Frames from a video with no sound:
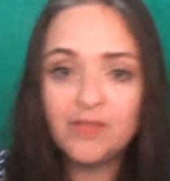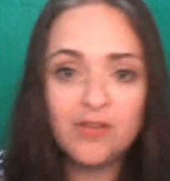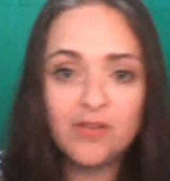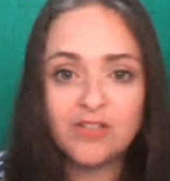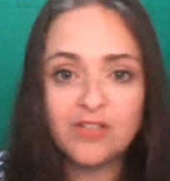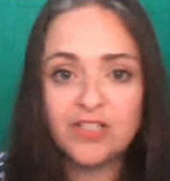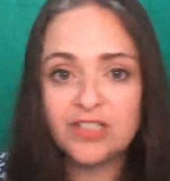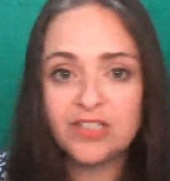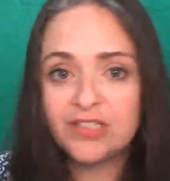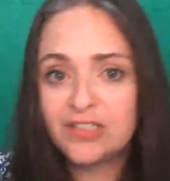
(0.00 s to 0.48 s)

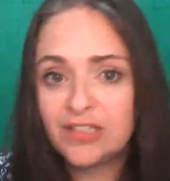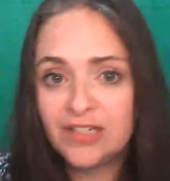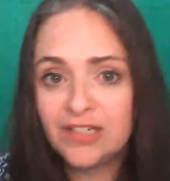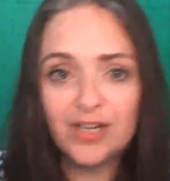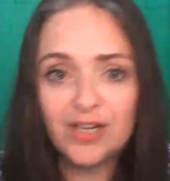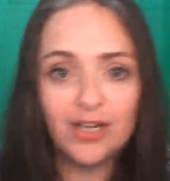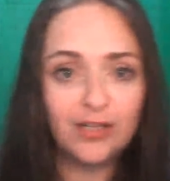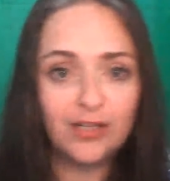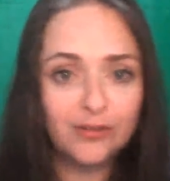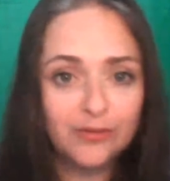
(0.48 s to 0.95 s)
Not just
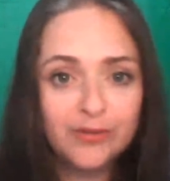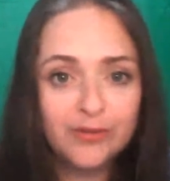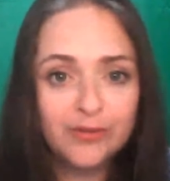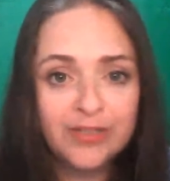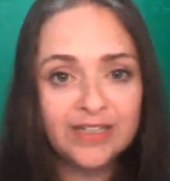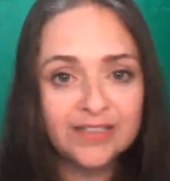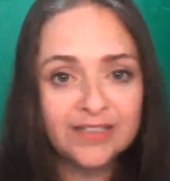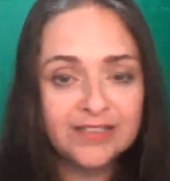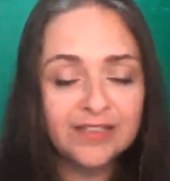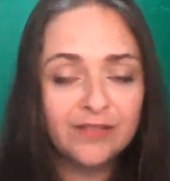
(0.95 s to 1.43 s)
that
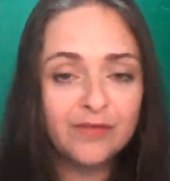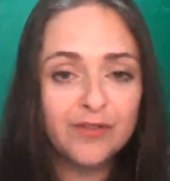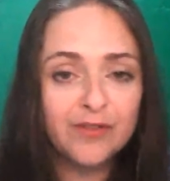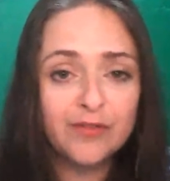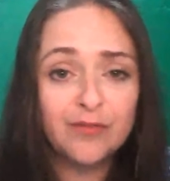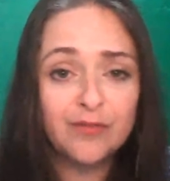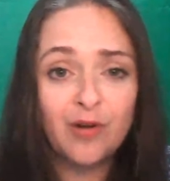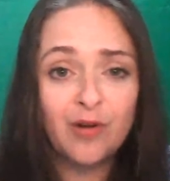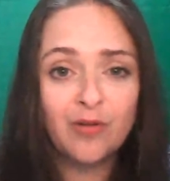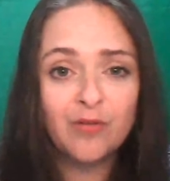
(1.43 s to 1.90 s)
colluding itself
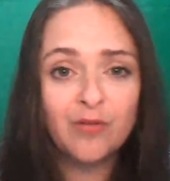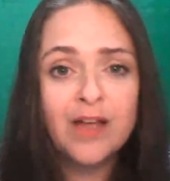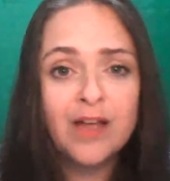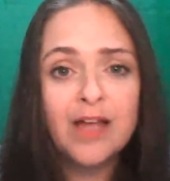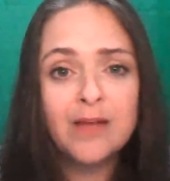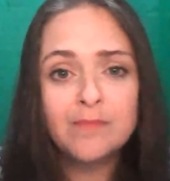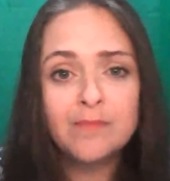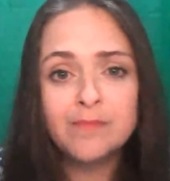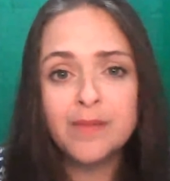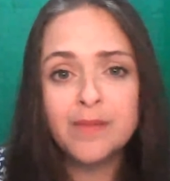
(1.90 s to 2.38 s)
is wrong,
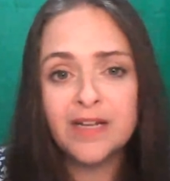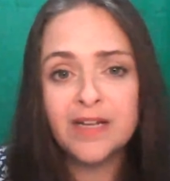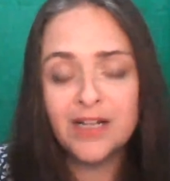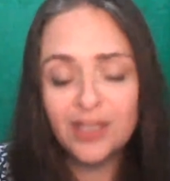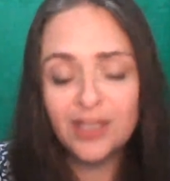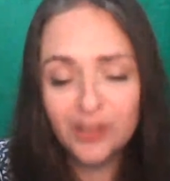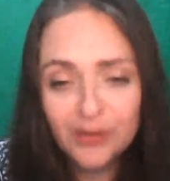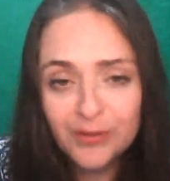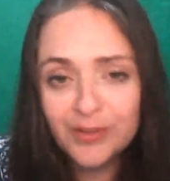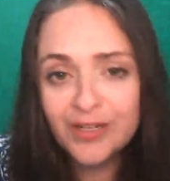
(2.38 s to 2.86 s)
but
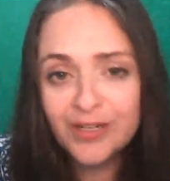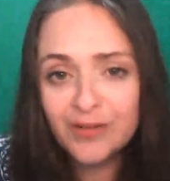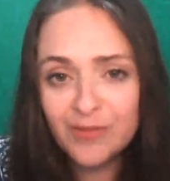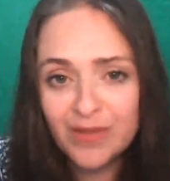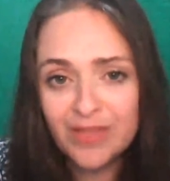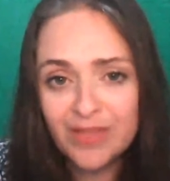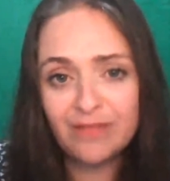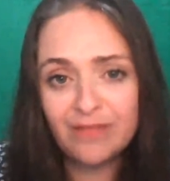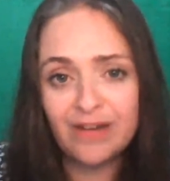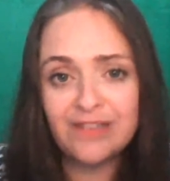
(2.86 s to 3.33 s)
colluding
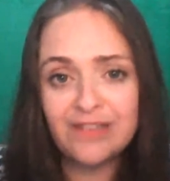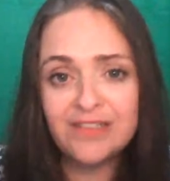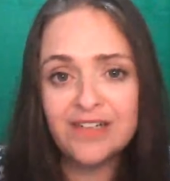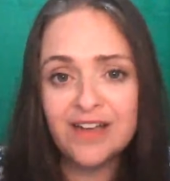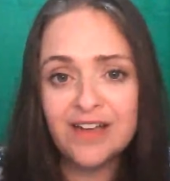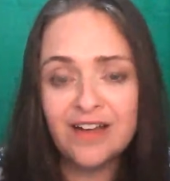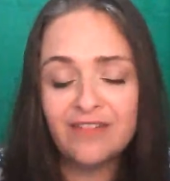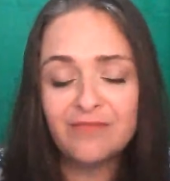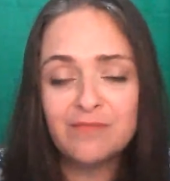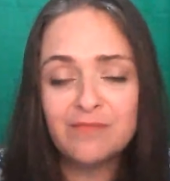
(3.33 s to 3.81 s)
with the
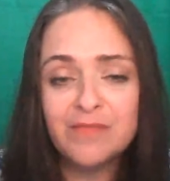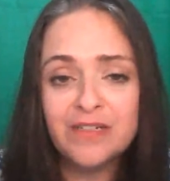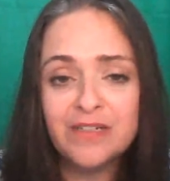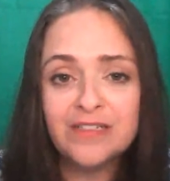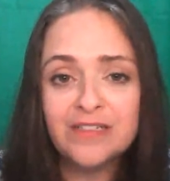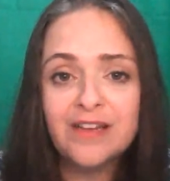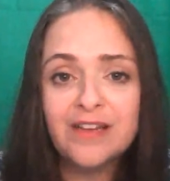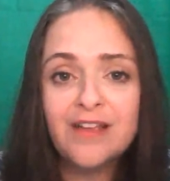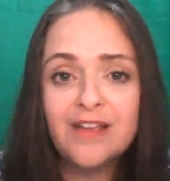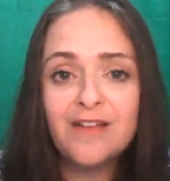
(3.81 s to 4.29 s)
Russian
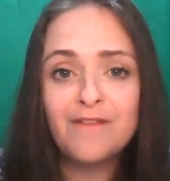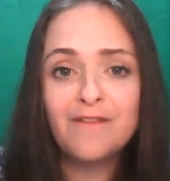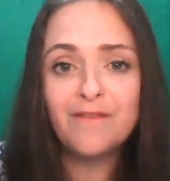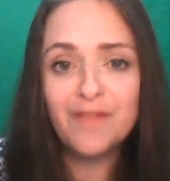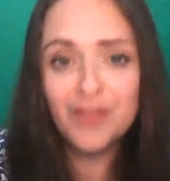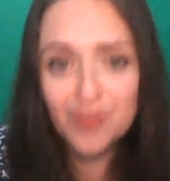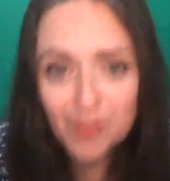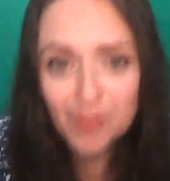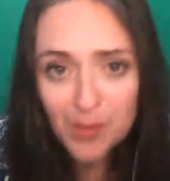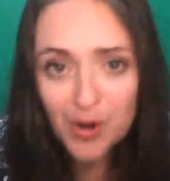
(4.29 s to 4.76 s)
government
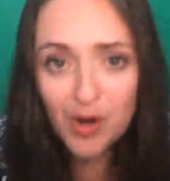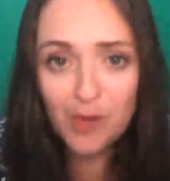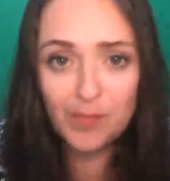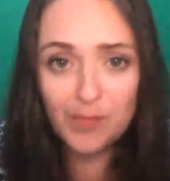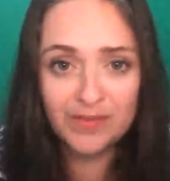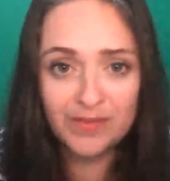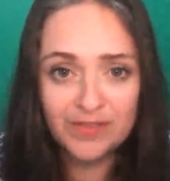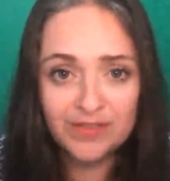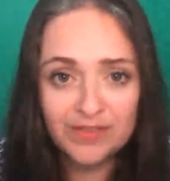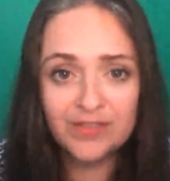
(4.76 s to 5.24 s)
for the
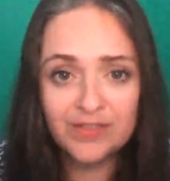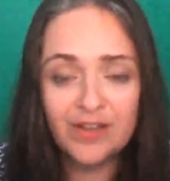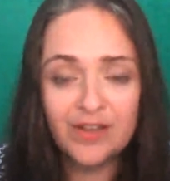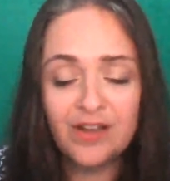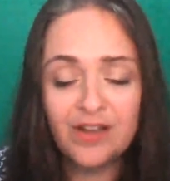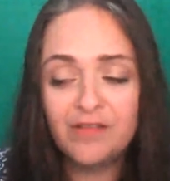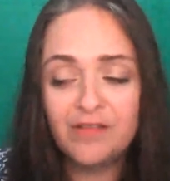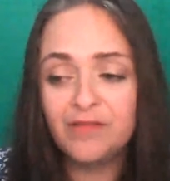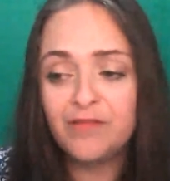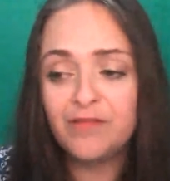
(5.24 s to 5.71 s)
purpose
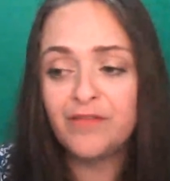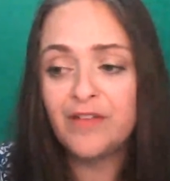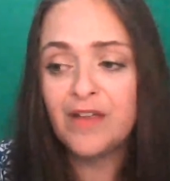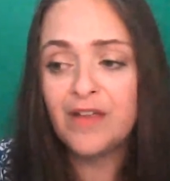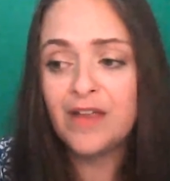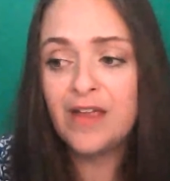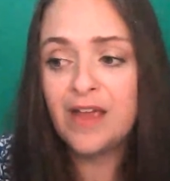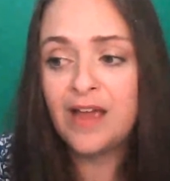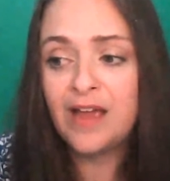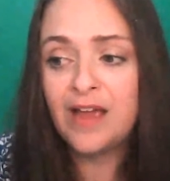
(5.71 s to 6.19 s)
of